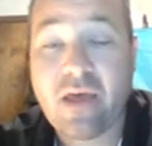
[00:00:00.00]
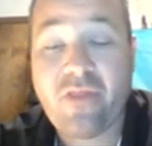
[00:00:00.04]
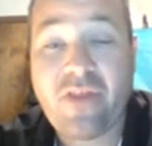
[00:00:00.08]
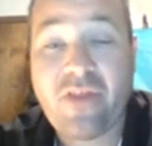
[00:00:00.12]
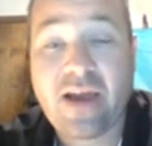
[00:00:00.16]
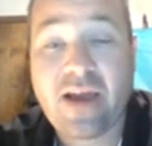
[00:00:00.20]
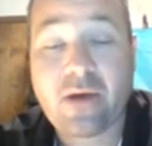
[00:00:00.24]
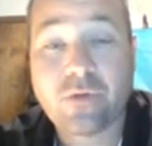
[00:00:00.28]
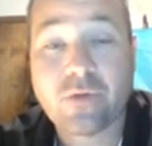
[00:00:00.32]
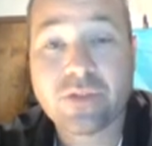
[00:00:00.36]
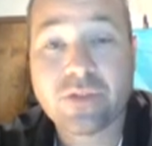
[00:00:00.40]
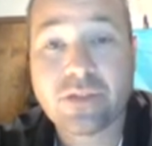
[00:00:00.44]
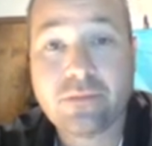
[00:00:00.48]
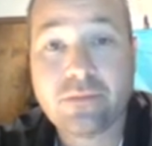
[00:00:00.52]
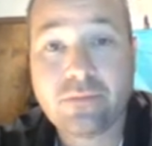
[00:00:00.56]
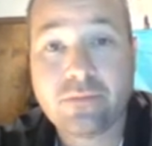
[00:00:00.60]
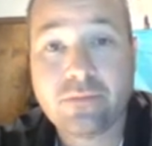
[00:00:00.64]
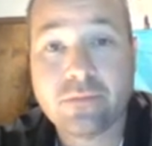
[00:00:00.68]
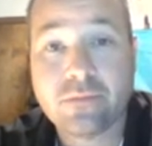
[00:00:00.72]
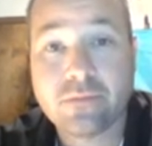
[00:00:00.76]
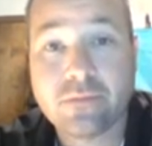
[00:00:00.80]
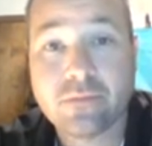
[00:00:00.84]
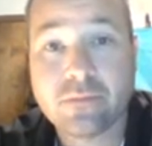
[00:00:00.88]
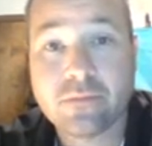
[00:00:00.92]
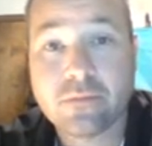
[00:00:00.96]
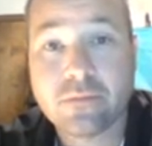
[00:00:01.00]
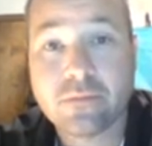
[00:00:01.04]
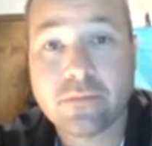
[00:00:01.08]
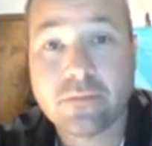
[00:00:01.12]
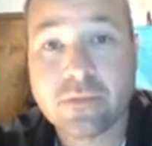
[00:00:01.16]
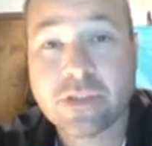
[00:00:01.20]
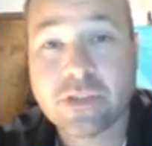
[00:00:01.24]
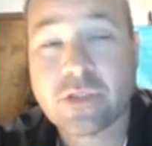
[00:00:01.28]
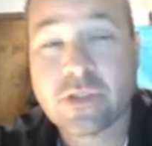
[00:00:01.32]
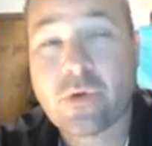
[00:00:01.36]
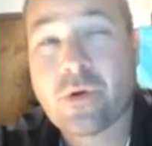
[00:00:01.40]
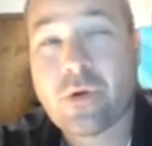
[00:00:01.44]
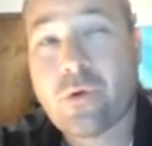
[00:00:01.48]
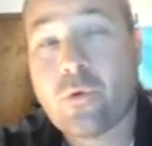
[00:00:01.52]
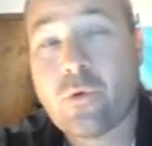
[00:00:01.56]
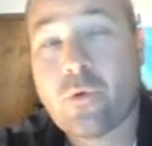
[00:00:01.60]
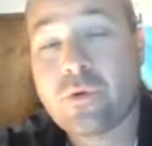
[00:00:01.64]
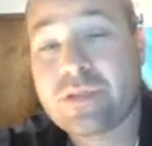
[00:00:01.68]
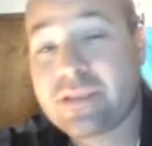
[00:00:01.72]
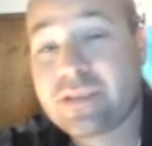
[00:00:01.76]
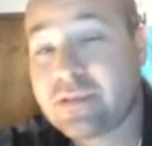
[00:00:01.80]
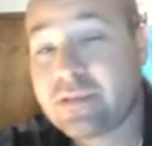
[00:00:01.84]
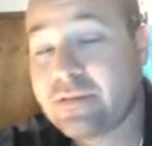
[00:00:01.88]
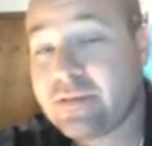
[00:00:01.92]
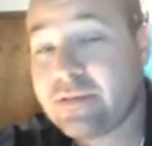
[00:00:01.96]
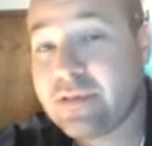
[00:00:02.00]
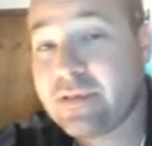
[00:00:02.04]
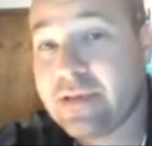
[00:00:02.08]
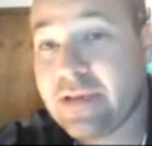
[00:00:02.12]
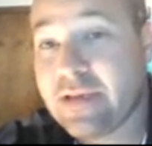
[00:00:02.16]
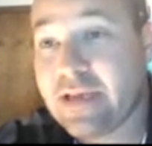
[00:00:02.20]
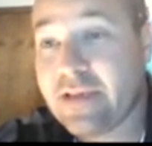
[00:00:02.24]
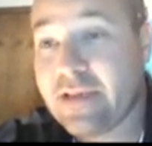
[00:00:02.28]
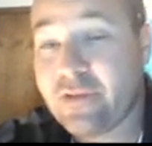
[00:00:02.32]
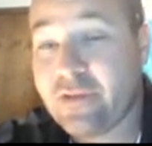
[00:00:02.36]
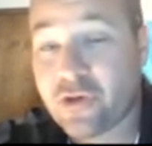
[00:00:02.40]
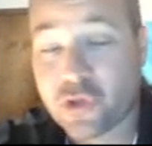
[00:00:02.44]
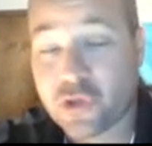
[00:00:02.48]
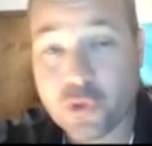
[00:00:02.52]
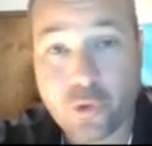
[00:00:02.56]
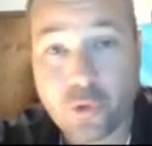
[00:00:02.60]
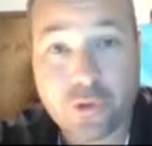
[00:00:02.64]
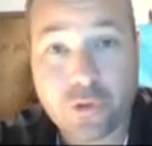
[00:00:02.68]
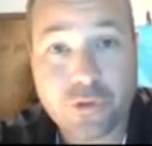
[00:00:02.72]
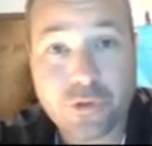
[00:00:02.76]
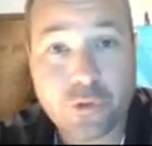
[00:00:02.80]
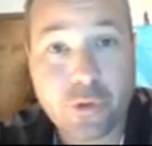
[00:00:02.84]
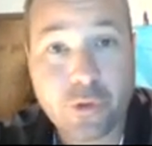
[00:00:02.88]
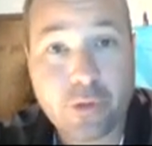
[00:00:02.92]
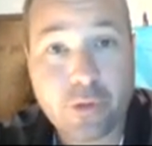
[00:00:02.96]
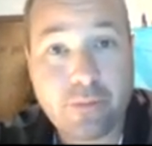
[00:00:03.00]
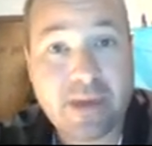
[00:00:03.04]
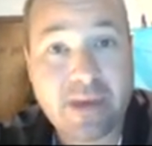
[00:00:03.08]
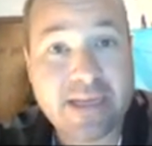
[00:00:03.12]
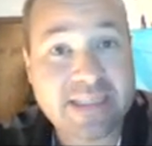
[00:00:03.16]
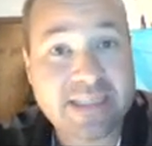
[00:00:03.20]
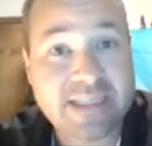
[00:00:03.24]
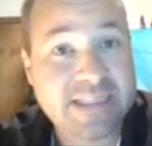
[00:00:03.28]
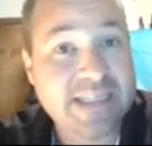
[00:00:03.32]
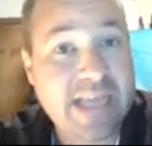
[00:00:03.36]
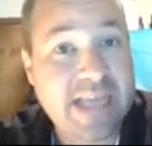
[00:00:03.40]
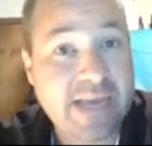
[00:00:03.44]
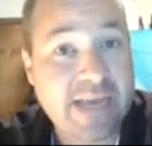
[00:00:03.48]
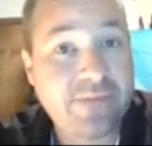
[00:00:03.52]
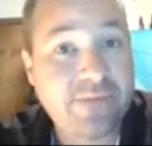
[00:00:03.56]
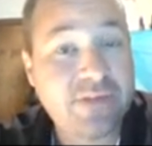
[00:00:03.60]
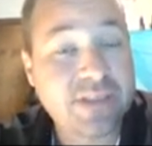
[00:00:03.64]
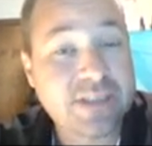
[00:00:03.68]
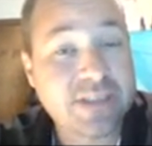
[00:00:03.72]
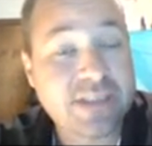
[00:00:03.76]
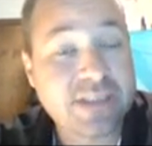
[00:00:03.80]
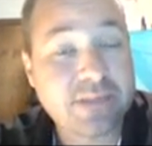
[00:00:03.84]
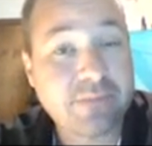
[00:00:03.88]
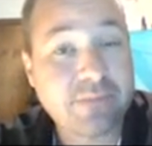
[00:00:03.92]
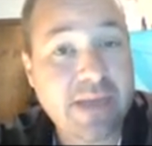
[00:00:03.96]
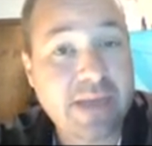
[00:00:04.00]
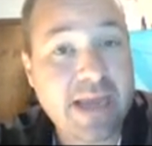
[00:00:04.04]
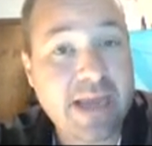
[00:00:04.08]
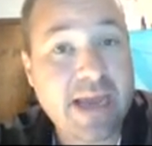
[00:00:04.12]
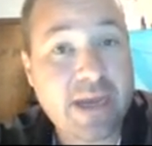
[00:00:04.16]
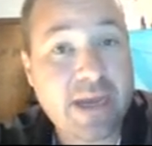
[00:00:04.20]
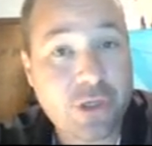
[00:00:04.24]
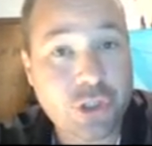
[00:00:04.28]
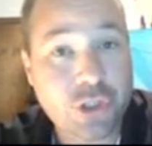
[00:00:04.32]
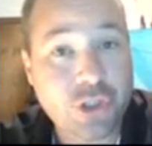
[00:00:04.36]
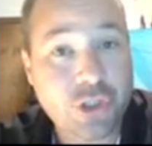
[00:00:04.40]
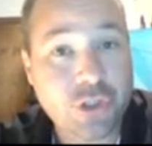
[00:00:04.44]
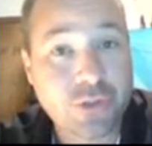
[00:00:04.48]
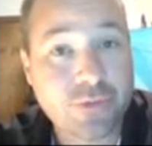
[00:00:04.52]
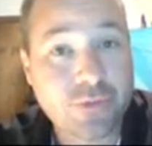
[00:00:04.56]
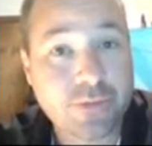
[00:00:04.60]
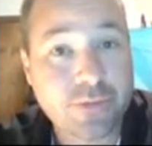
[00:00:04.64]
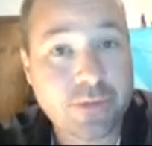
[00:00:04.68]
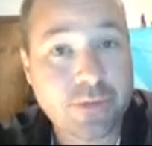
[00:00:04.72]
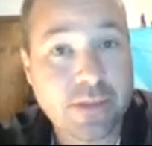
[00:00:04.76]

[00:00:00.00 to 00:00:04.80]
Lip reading: 1,000. So in the short term, I saved some cash.